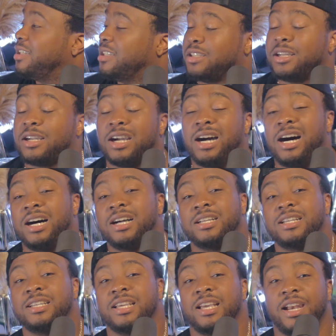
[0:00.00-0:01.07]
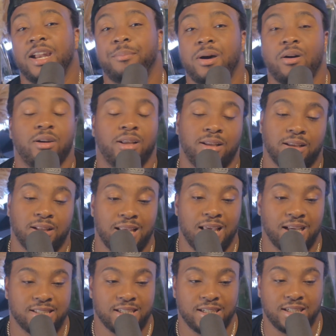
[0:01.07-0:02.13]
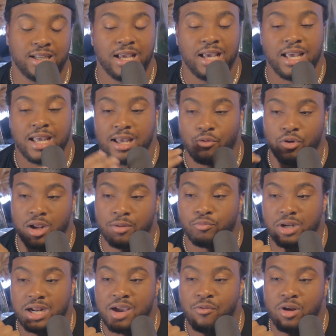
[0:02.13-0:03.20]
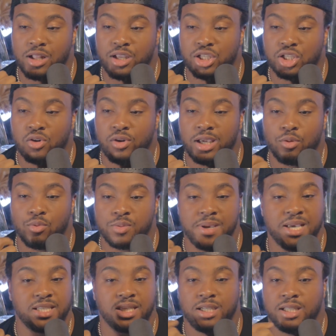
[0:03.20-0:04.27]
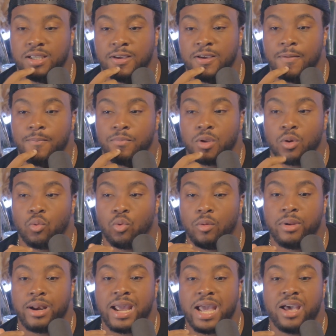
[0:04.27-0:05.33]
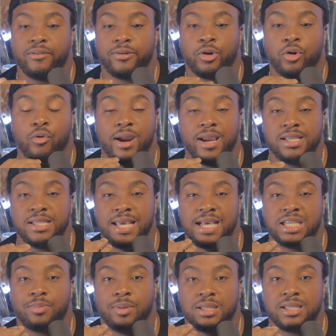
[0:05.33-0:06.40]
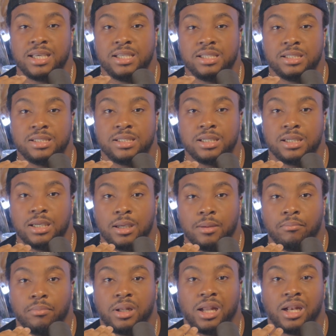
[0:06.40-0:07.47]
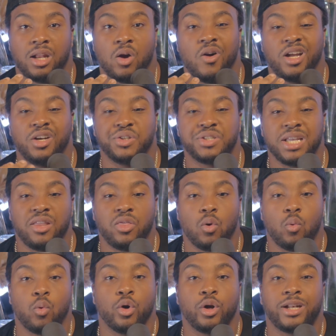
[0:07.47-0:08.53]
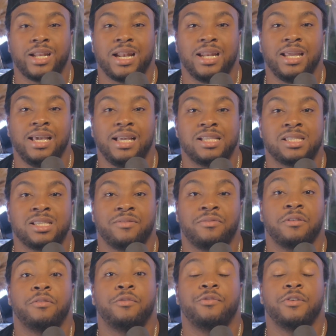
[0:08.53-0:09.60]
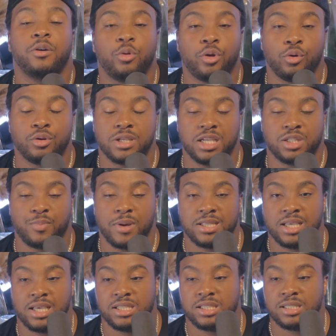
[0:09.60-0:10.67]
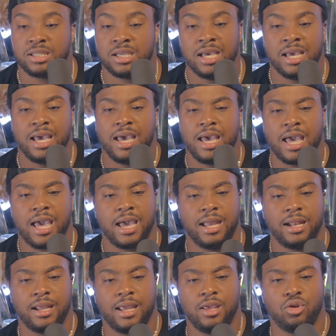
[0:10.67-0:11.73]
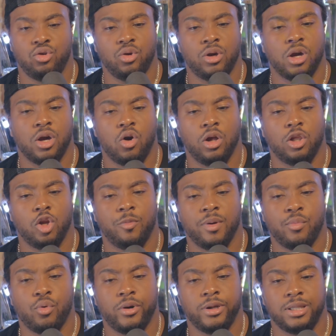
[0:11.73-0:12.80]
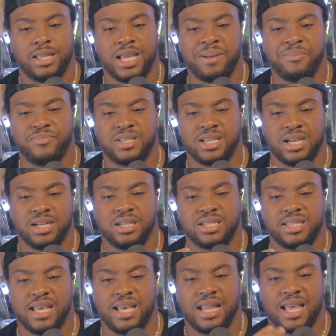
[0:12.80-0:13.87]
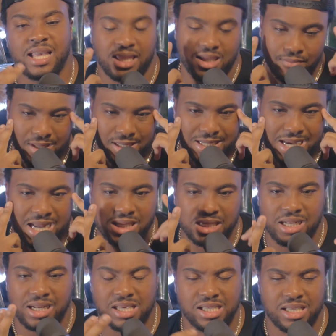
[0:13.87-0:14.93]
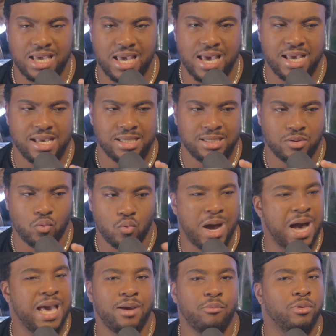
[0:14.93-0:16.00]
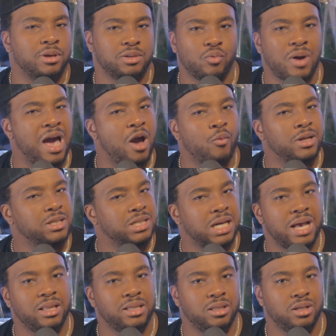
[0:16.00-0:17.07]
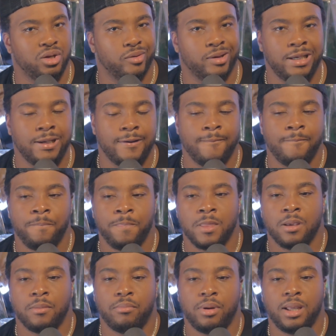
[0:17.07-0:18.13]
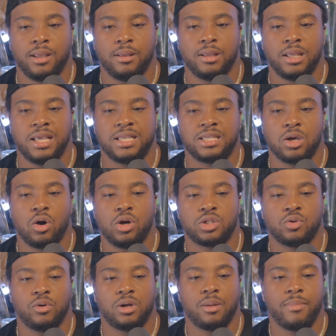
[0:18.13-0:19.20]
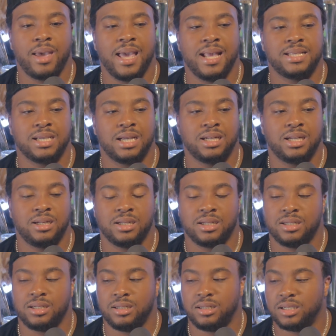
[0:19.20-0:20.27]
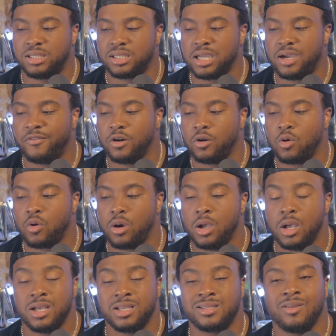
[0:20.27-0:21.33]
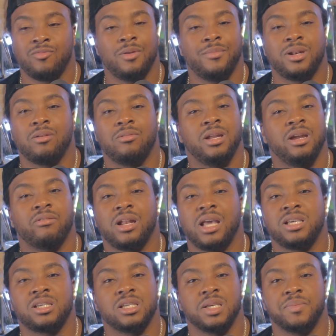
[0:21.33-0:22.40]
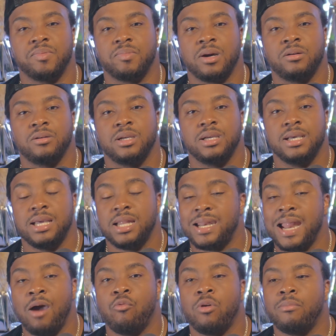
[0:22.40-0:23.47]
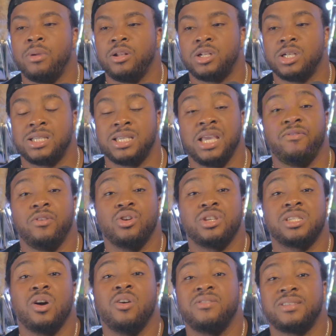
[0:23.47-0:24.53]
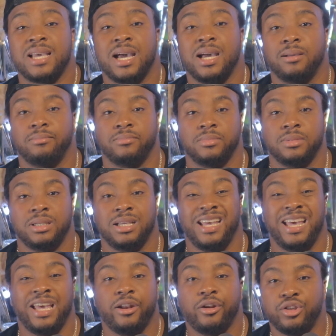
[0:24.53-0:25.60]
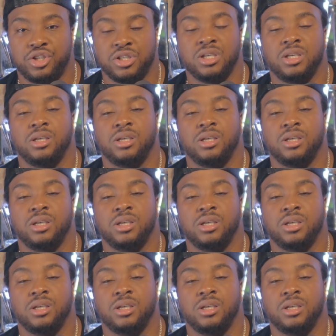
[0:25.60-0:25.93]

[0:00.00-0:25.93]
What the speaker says: car and getting about and exiting. What I wanted to show here was basically, women have crazy expectations, but then don't understand the work that needs to fulfill those expectations. And you can go a little bit more in depth to understand like the mentality that she has, why it went to that degree. But it's also on the man to discover some women don't need relationships, bro. That woman to save your self time, energy,